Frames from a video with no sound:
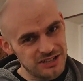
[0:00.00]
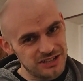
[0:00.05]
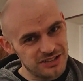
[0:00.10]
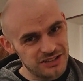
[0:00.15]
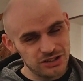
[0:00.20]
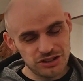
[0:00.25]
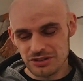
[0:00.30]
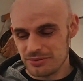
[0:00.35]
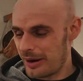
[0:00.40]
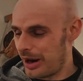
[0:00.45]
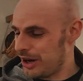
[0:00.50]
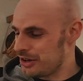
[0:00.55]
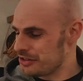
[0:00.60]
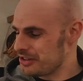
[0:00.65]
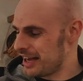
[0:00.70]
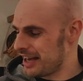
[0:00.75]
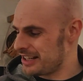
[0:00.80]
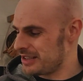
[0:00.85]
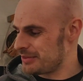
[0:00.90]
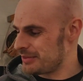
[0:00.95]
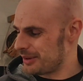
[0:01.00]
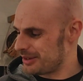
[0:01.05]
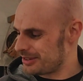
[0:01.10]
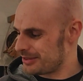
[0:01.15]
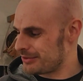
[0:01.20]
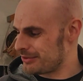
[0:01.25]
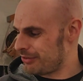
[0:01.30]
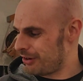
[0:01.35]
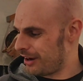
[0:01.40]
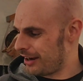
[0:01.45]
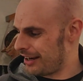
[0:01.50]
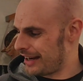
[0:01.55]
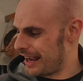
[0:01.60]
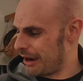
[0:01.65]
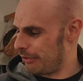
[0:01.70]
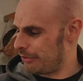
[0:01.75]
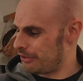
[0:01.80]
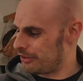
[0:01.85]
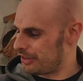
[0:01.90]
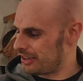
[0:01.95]
use my own taste buds and find
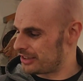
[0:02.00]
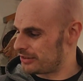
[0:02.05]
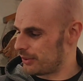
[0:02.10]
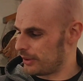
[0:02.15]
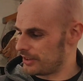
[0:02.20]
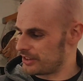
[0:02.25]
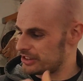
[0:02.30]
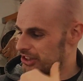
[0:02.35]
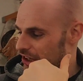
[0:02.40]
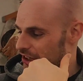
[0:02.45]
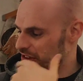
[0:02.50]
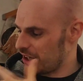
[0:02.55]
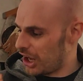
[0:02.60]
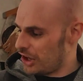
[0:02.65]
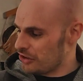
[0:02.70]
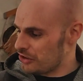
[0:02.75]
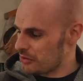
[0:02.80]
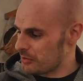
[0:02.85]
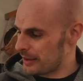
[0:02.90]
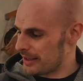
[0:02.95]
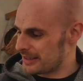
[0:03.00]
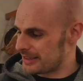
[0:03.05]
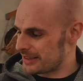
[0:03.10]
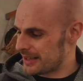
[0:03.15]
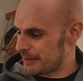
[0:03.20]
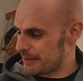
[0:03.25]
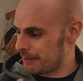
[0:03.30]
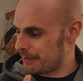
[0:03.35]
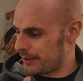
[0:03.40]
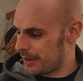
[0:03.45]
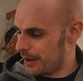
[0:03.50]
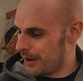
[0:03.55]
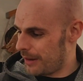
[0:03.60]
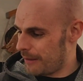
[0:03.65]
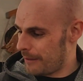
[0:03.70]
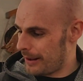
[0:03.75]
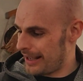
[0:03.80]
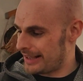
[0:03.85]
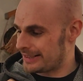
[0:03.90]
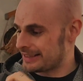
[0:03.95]
out with this one. So it's 100%
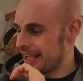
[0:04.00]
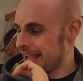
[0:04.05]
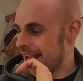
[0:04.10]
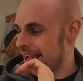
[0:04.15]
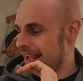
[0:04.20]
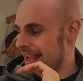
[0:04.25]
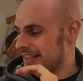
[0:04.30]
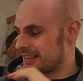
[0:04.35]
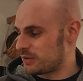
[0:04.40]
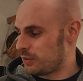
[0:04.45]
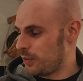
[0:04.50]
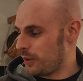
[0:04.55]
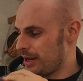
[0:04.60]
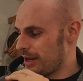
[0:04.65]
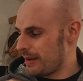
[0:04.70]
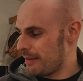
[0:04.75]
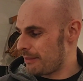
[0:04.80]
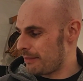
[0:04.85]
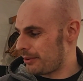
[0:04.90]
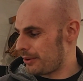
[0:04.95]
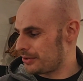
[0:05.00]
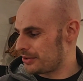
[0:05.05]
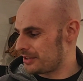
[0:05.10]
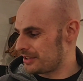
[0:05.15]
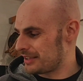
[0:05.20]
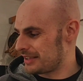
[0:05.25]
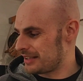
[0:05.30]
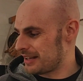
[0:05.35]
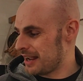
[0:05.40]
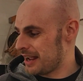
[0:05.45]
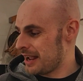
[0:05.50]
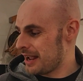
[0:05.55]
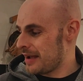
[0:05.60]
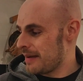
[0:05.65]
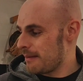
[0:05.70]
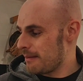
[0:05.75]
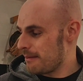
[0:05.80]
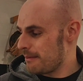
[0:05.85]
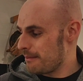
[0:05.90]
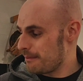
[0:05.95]
plant-based, it's wheat and protein
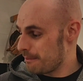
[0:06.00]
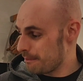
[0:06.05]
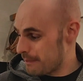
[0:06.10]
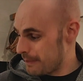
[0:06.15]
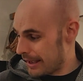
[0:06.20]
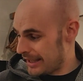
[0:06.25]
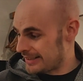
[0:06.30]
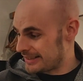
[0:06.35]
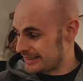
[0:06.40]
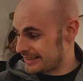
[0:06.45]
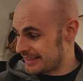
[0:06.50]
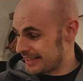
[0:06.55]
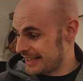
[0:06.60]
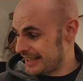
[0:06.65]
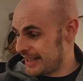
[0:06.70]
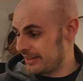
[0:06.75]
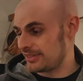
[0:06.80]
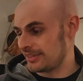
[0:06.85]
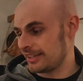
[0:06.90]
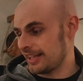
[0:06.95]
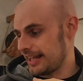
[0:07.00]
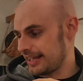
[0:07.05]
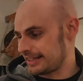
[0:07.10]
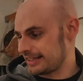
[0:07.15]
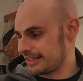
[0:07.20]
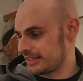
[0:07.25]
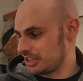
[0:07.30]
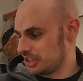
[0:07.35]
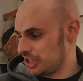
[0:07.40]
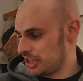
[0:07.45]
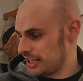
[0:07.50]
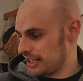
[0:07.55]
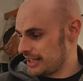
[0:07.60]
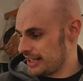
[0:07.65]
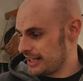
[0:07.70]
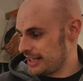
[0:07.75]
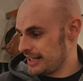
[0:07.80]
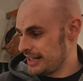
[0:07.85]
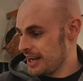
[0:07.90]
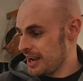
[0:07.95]
based Kiev, so that's the
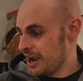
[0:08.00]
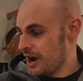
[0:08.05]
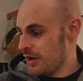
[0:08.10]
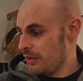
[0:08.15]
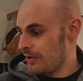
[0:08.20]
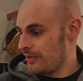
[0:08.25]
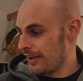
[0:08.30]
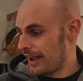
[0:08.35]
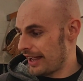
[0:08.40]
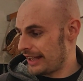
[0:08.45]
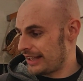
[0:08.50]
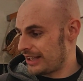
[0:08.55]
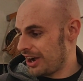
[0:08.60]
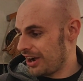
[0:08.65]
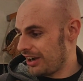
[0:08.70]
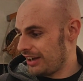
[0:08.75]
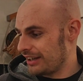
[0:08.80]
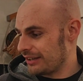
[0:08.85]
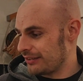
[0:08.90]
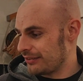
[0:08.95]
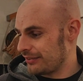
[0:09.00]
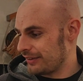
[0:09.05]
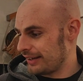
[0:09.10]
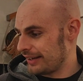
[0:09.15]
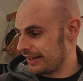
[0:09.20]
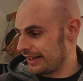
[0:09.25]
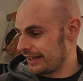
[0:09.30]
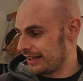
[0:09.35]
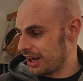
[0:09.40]
chicken with a garlic filling